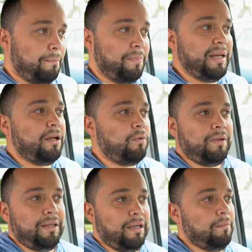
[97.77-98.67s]
Being
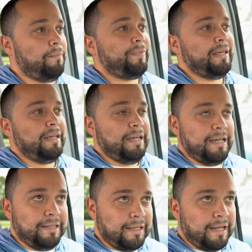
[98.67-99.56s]
with him
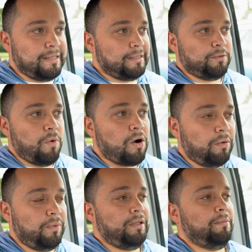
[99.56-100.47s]
in the nations,
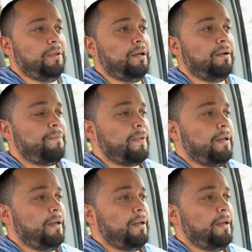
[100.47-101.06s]
walking with him there.